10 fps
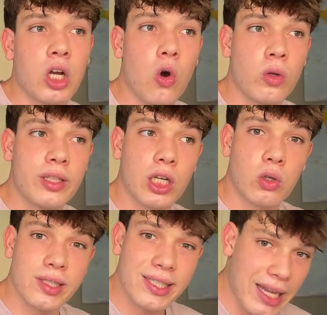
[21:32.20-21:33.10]
Conte
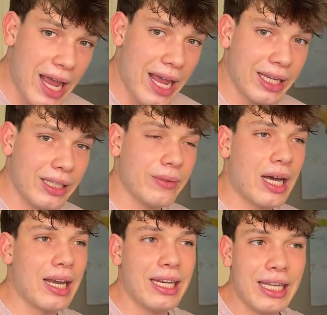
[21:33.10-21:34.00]
could stay.
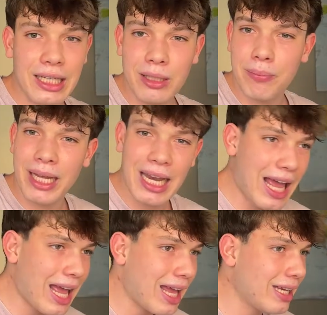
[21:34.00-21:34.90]
Allegri,
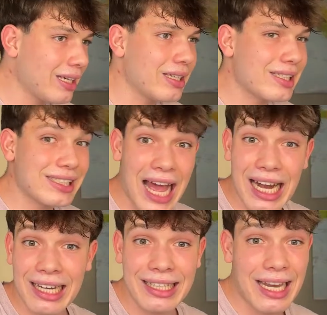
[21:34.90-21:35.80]
Milan.
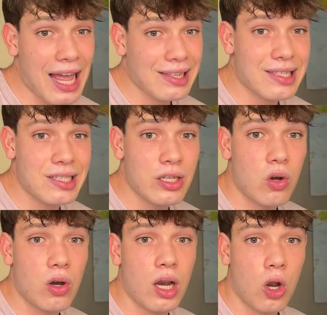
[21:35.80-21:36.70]
Sarri,
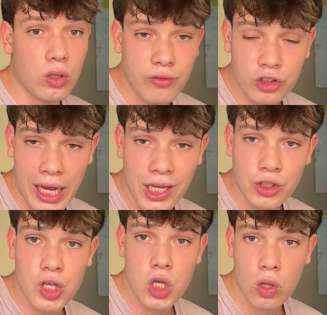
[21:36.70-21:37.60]
Lazio. A lot of
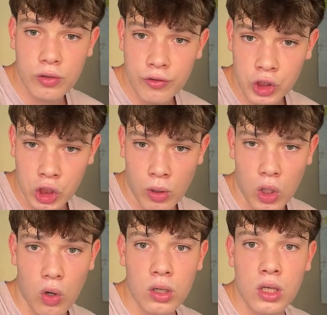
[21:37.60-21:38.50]
changes, a lot of
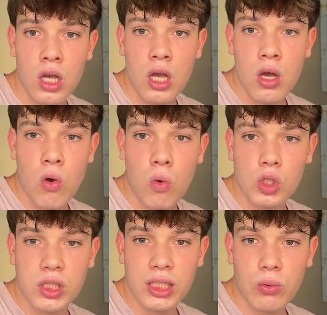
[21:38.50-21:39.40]
turmoil. We'll
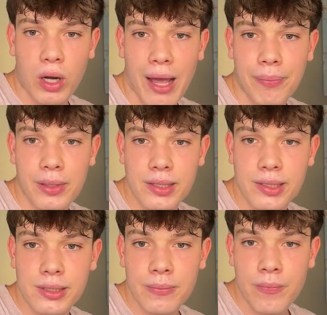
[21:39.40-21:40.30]
see what
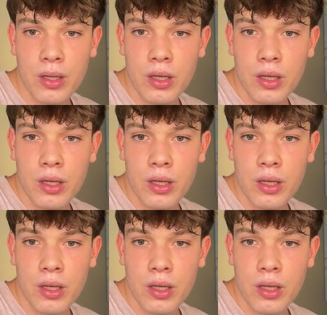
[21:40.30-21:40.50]
happens.